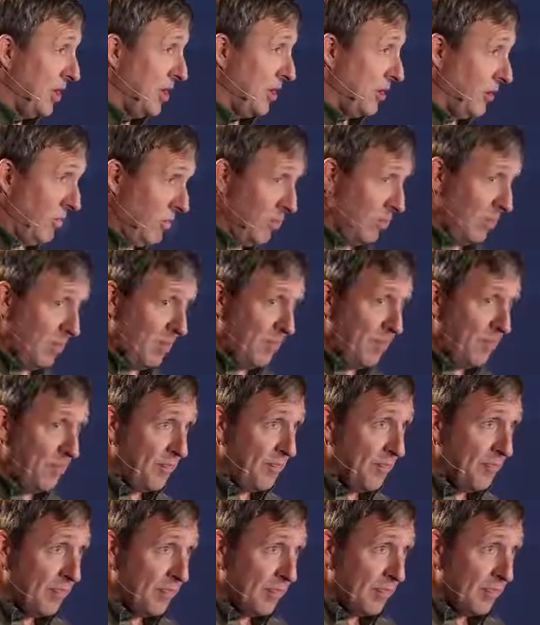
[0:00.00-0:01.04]
you,
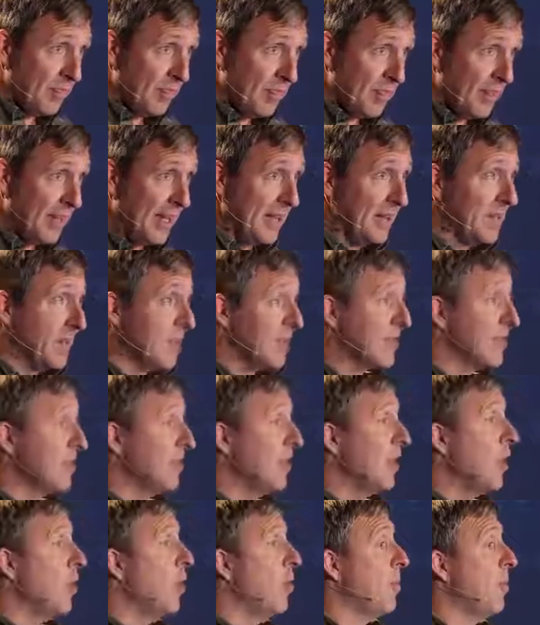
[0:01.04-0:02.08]
is a
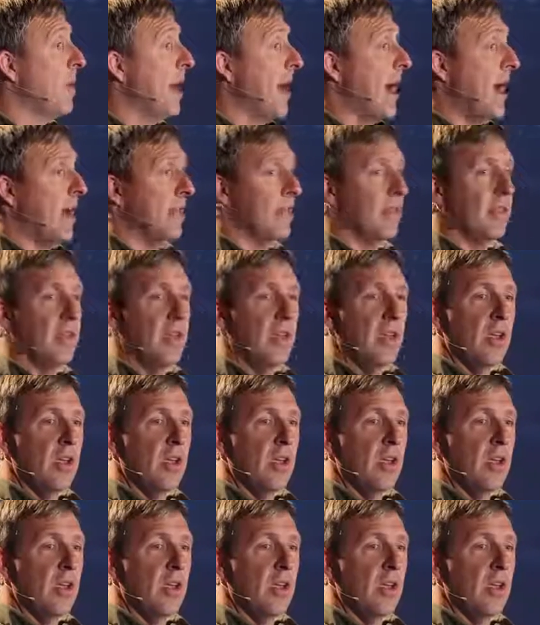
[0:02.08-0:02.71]
slow path.